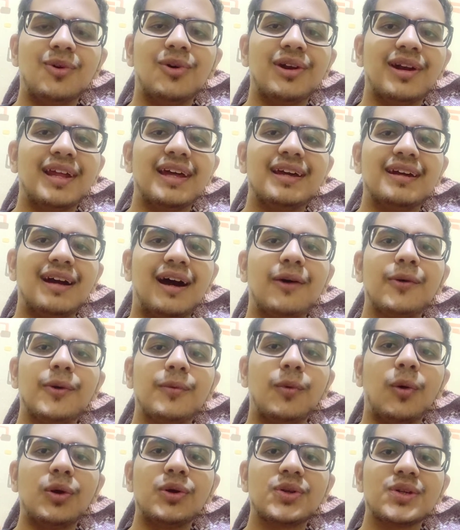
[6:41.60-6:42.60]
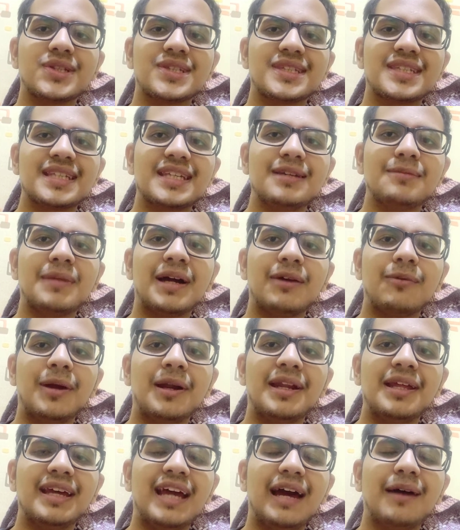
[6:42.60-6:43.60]
or like how I want to see my
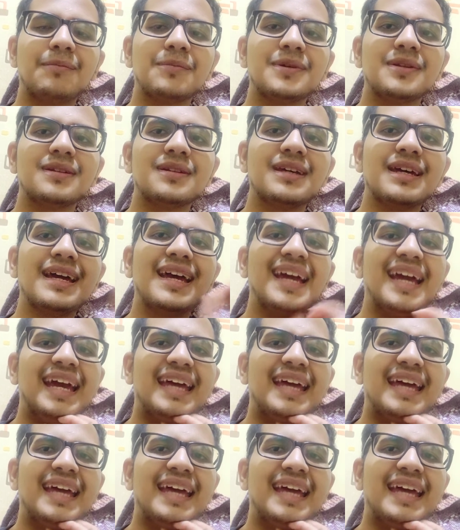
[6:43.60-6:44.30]
wedding happen.